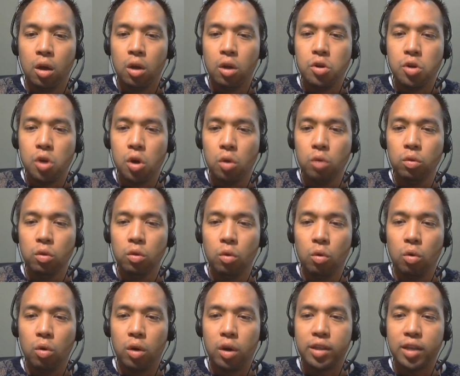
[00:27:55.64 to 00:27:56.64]
Known
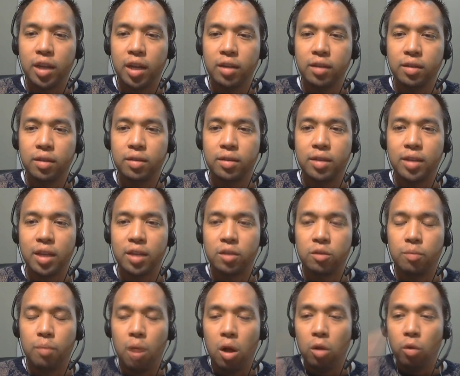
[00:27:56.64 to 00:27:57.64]
lore tells us that
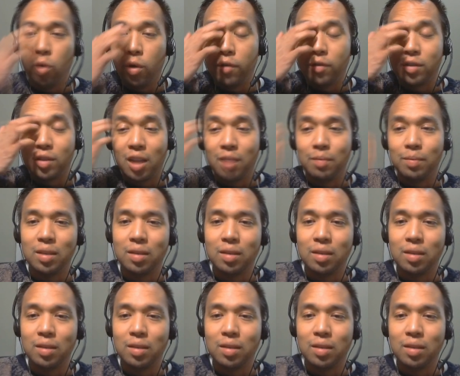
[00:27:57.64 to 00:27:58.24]
small rifts can be